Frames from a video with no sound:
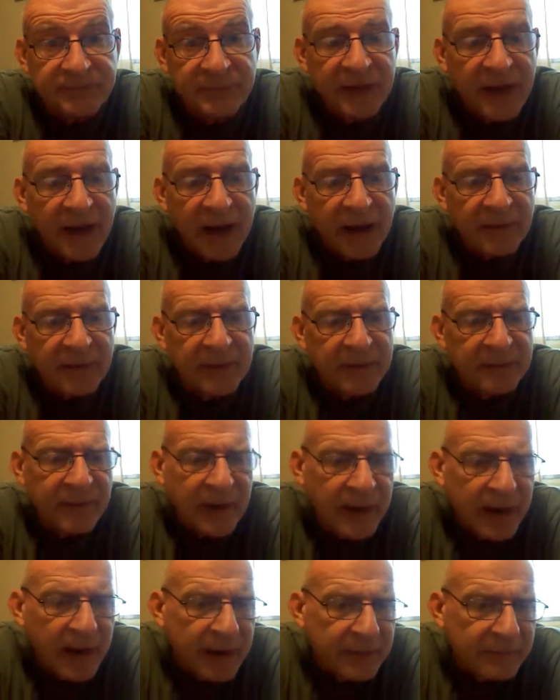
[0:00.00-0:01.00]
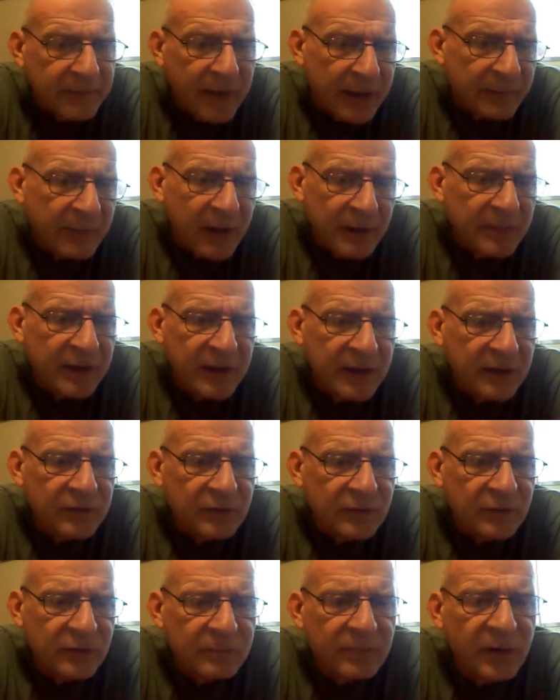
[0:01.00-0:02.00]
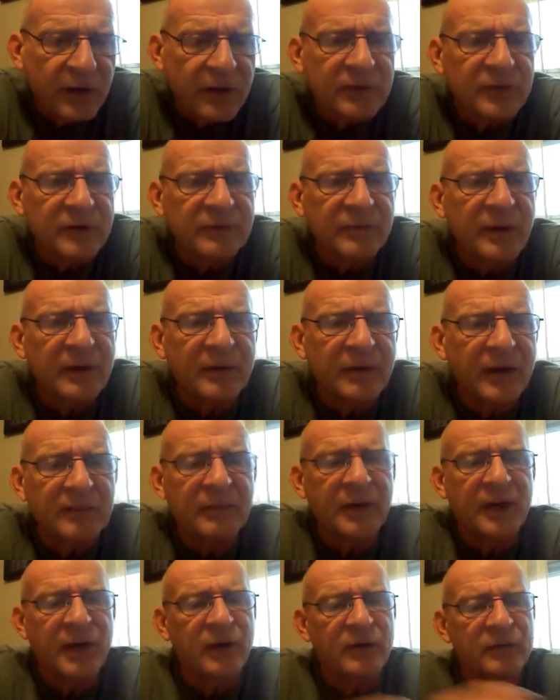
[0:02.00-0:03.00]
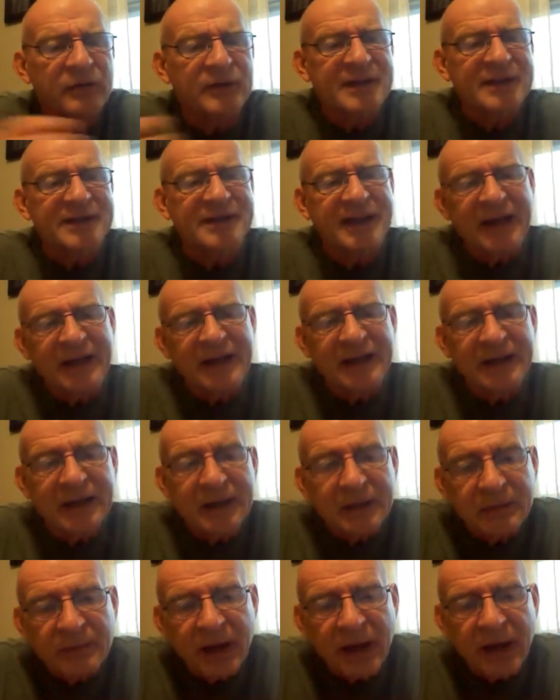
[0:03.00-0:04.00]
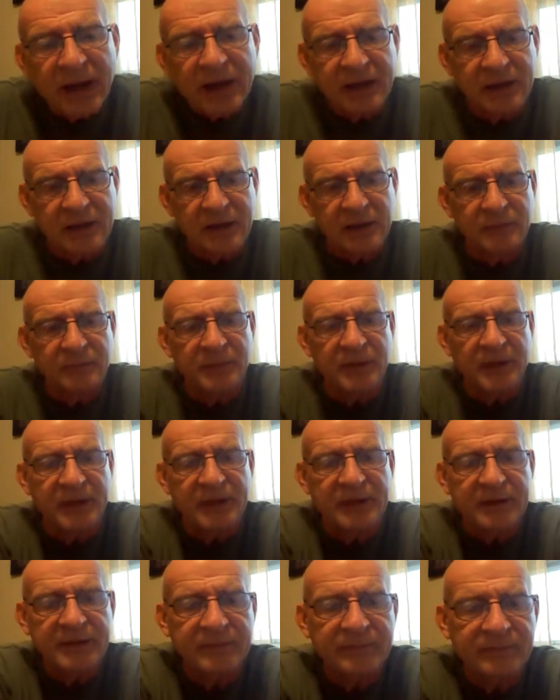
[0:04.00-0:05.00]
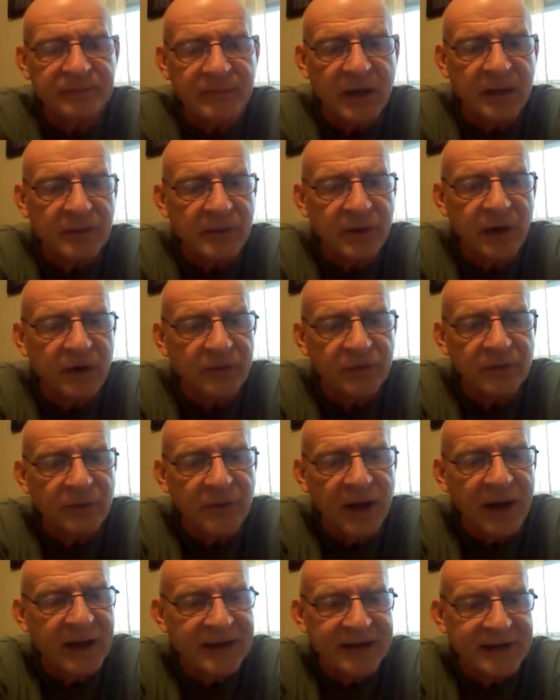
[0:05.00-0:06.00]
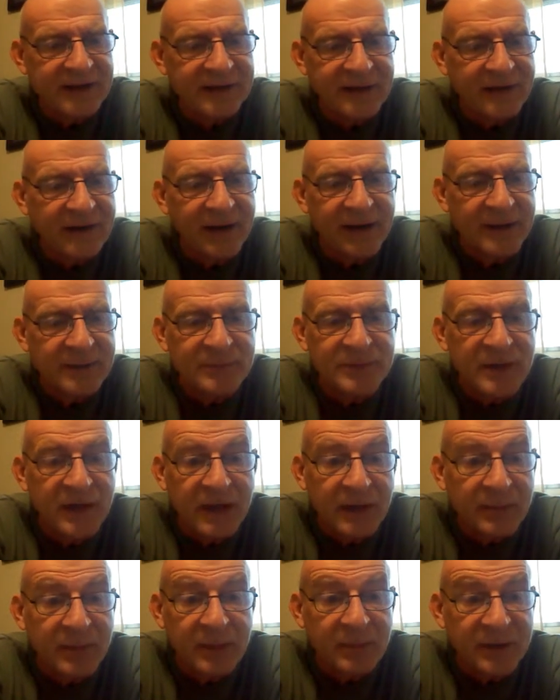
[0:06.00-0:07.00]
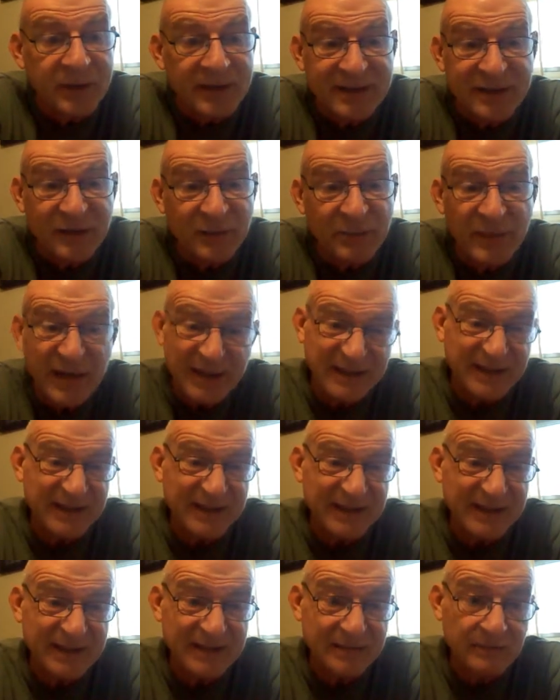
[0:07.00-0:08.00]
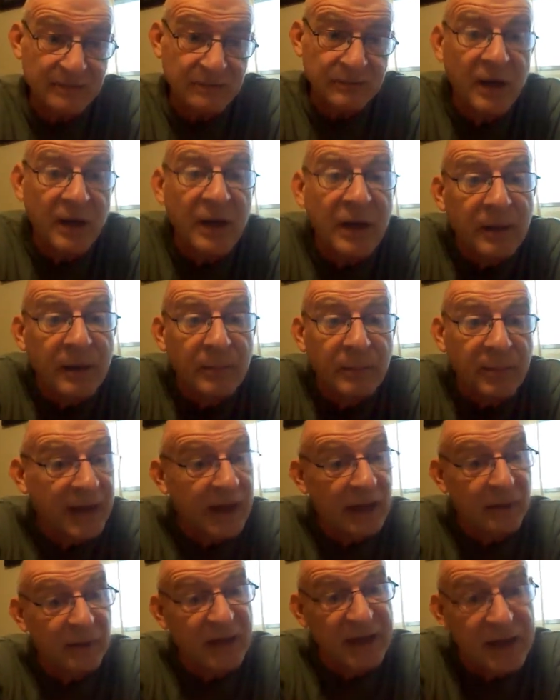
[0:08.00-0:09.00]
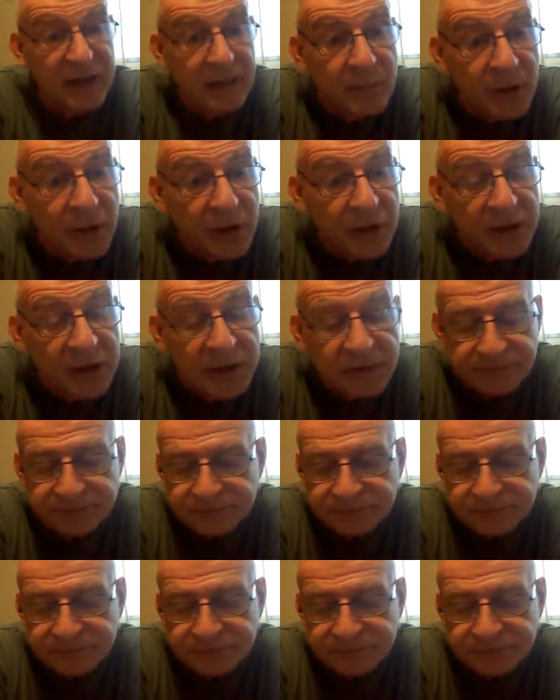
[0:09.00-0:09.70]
Yeah, am I being too positive? Am I overselling it a little bit? I mean, after all, 80 to 90% of the people are still peasants, ploughing in the mud.